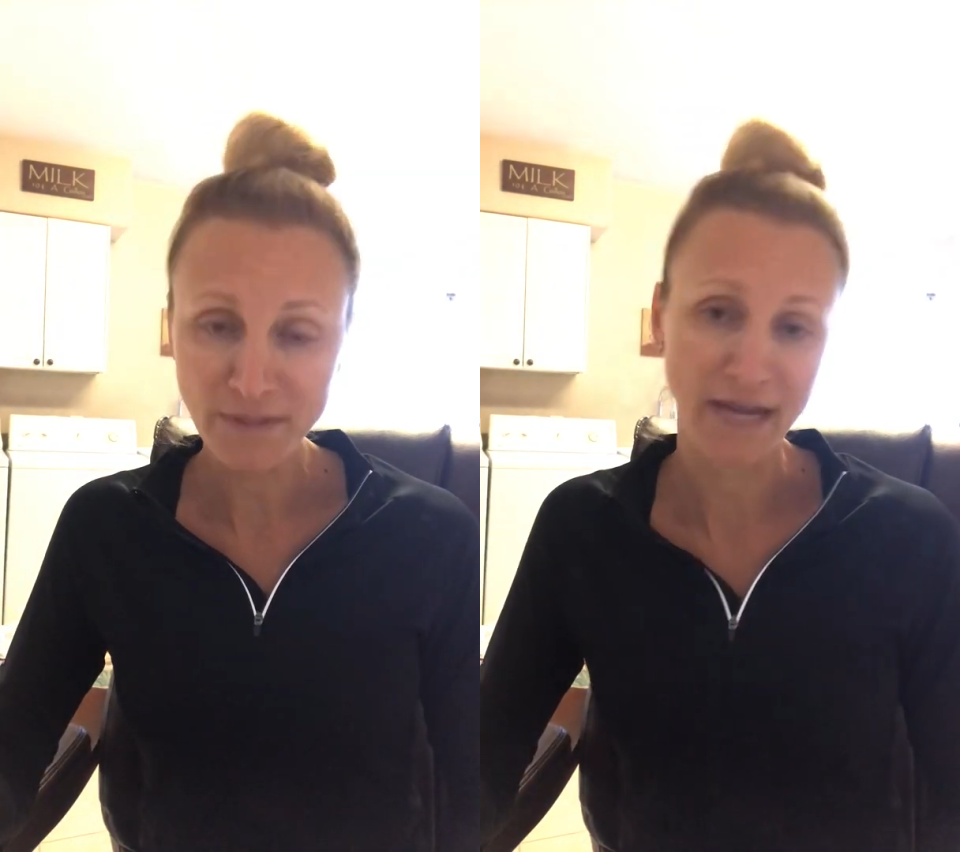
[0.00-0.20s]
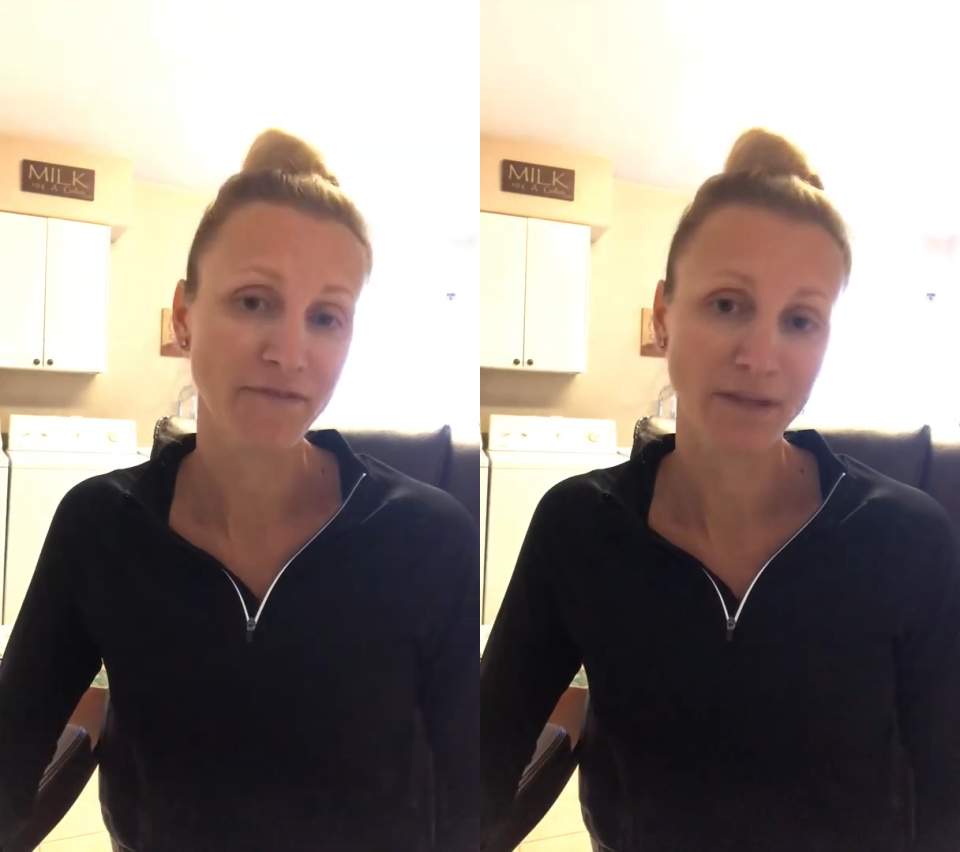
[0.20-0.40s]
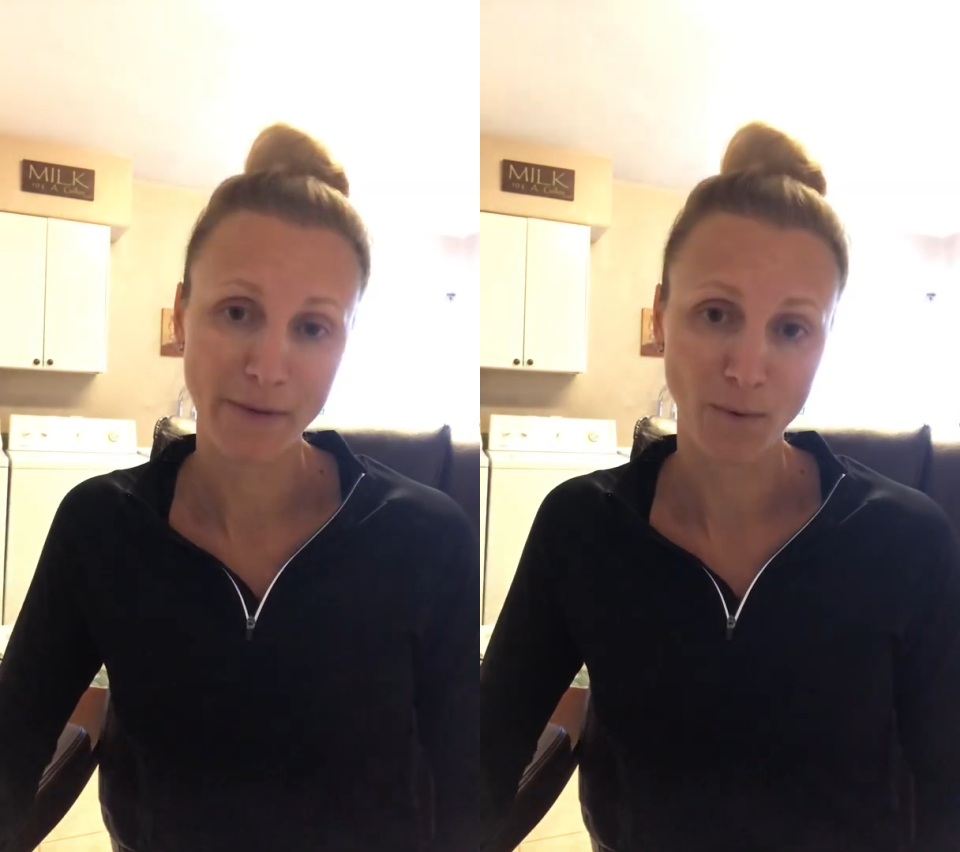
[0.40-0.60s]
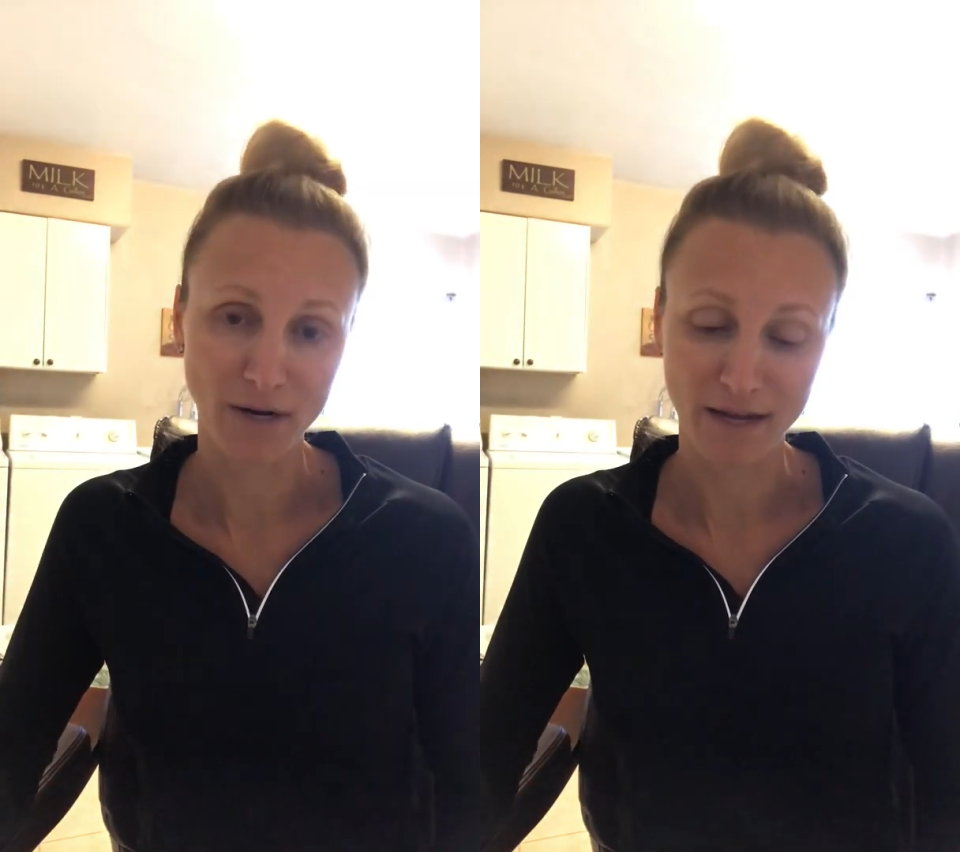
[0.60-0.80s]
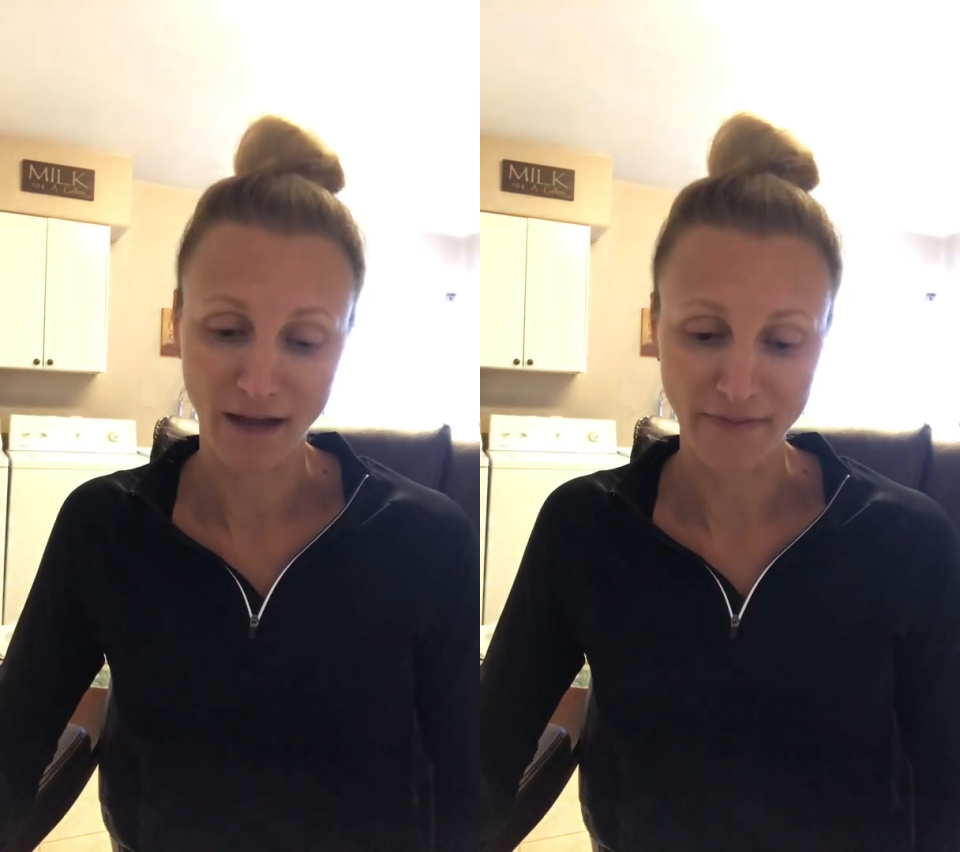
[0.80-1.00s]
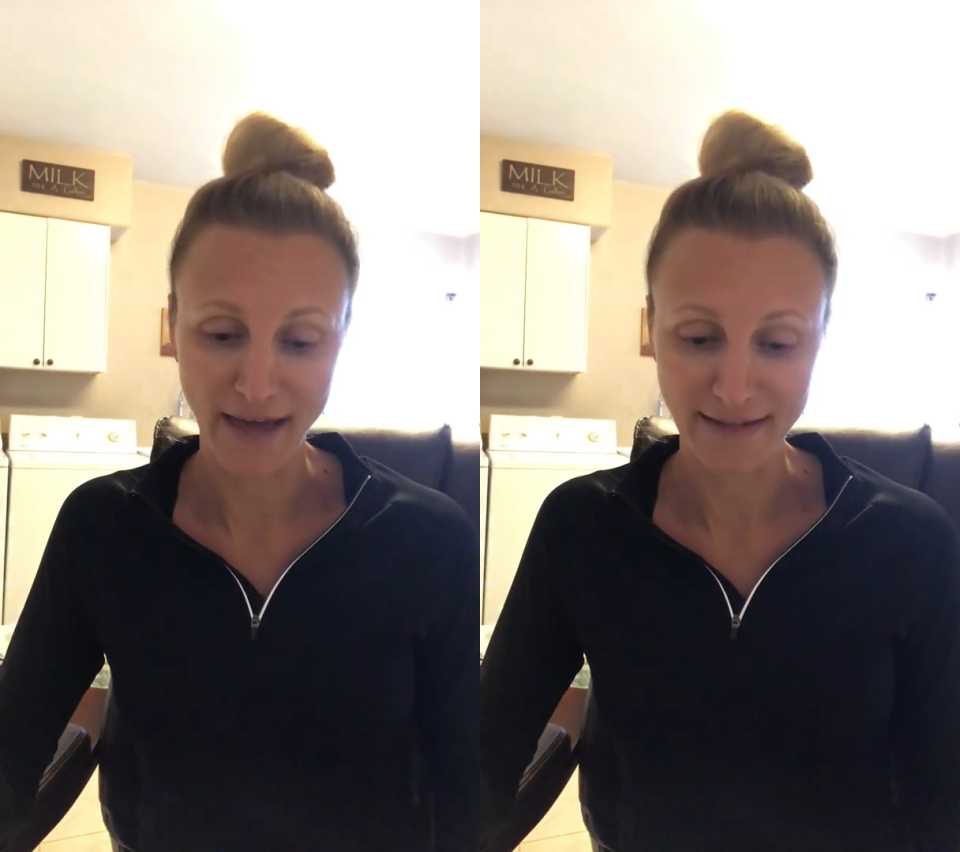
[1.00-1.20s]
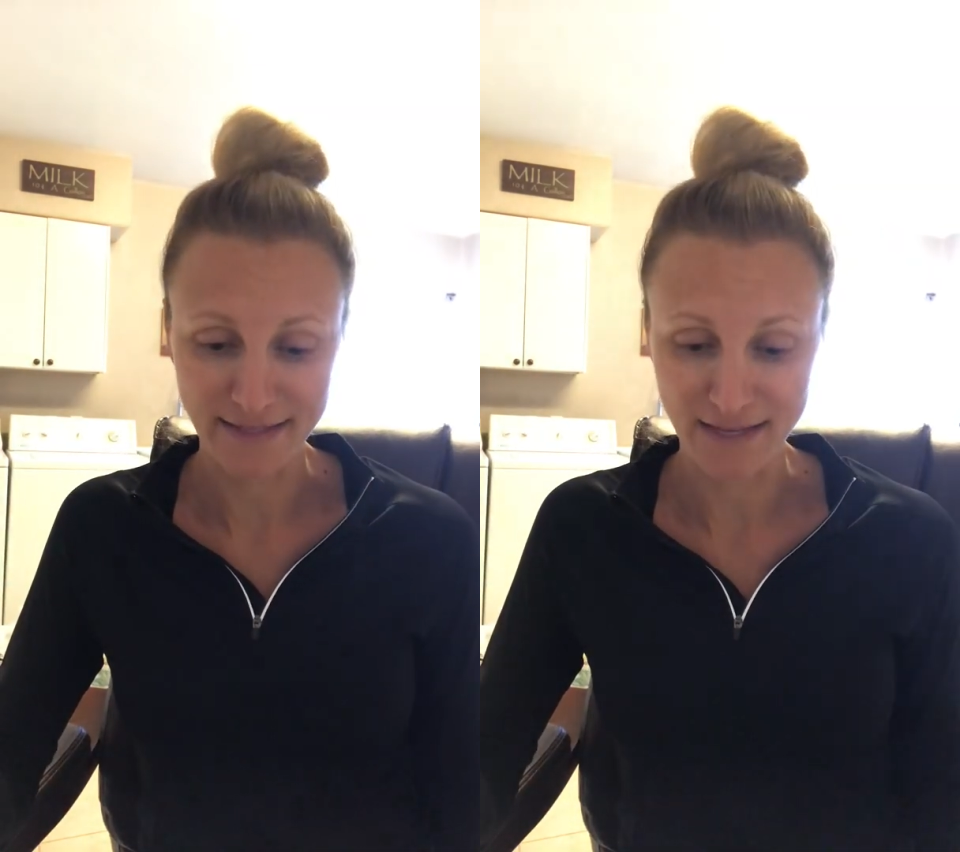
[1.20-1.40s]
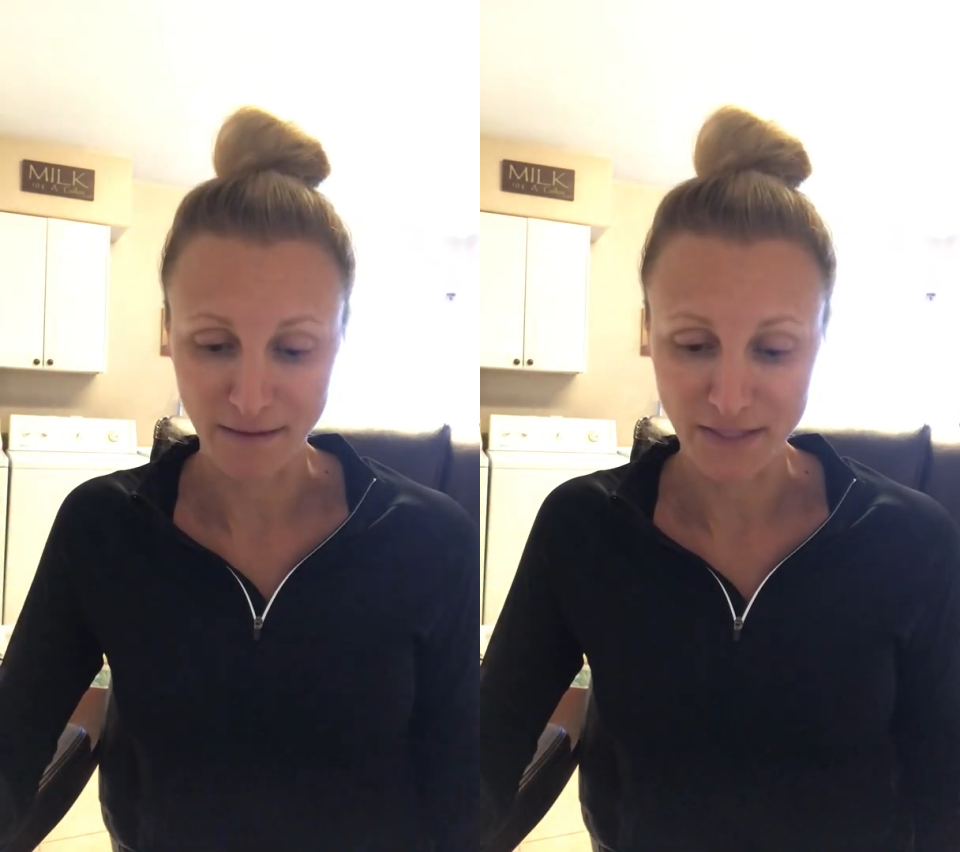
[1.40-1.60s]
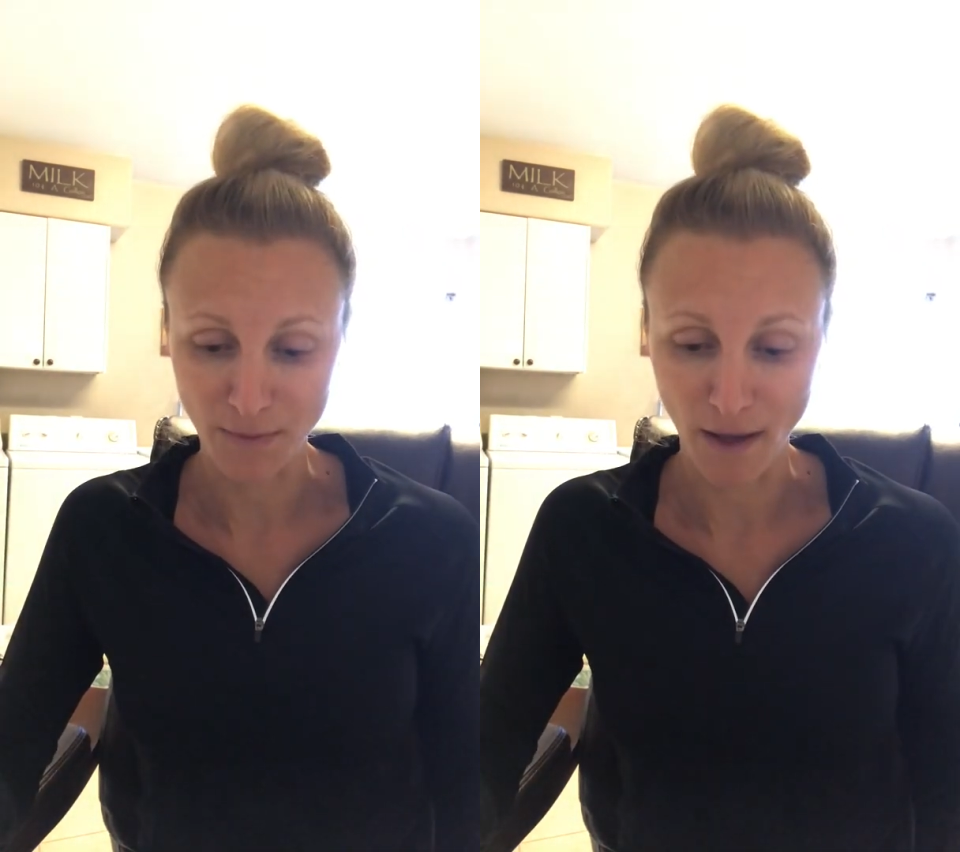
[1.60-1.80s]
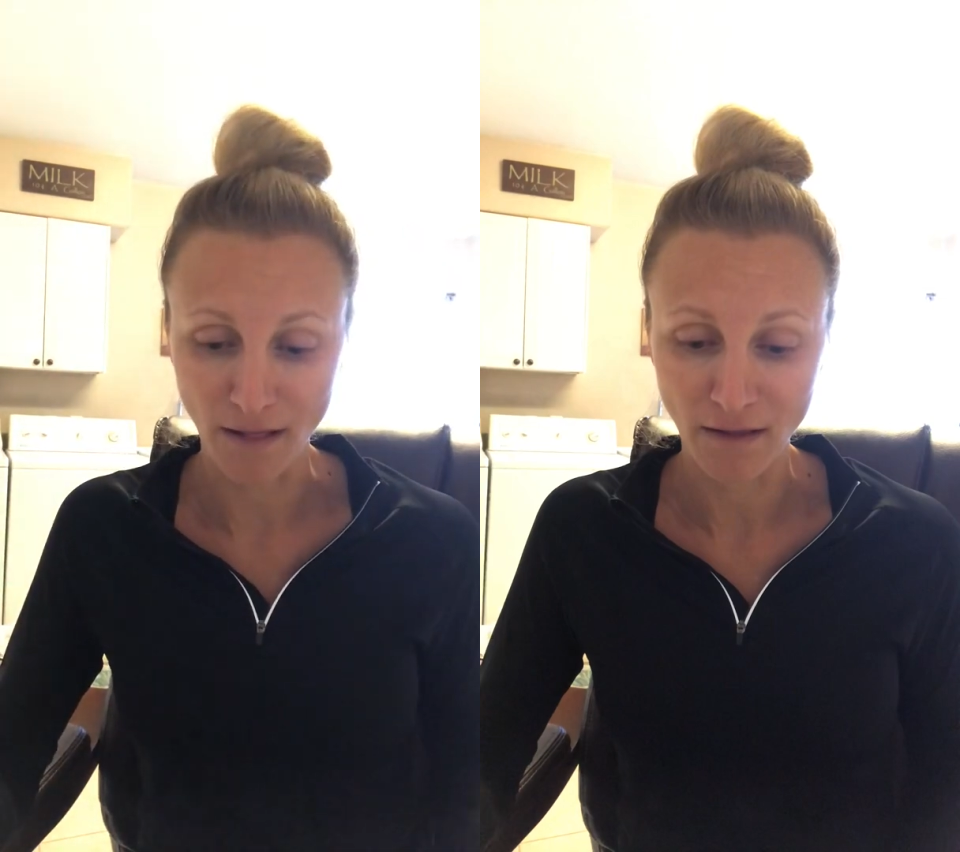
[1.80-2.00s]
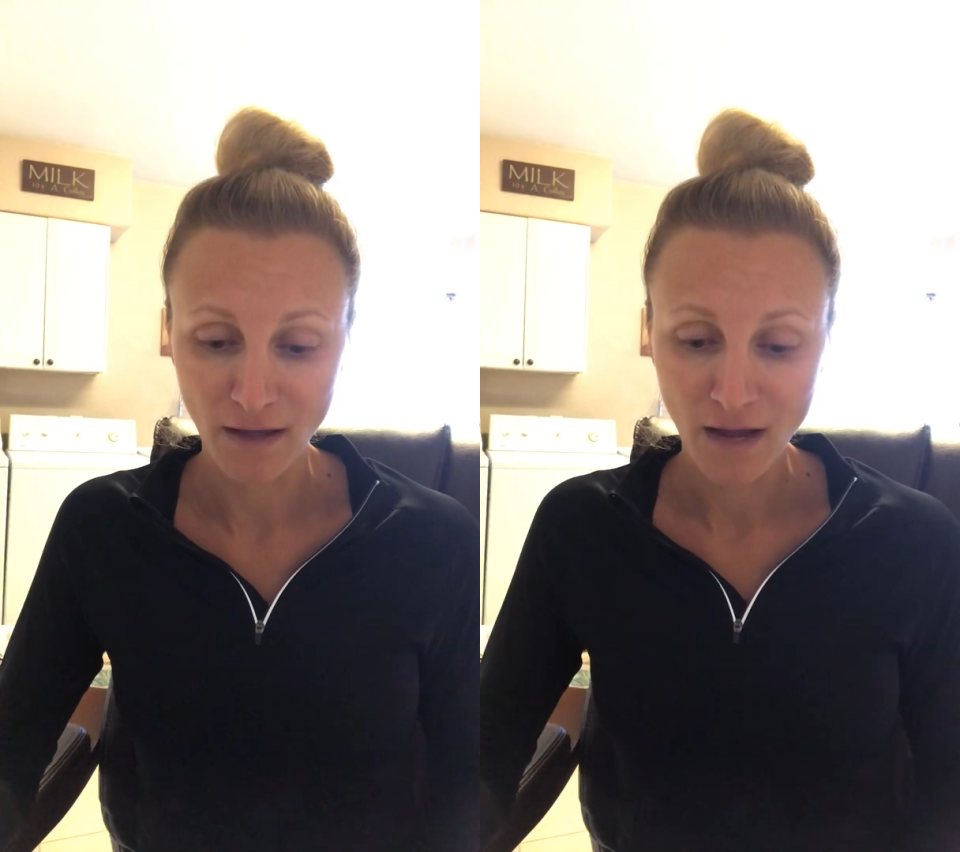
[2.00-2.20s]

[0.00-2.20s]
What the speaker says: definitely be working on that as a team as well.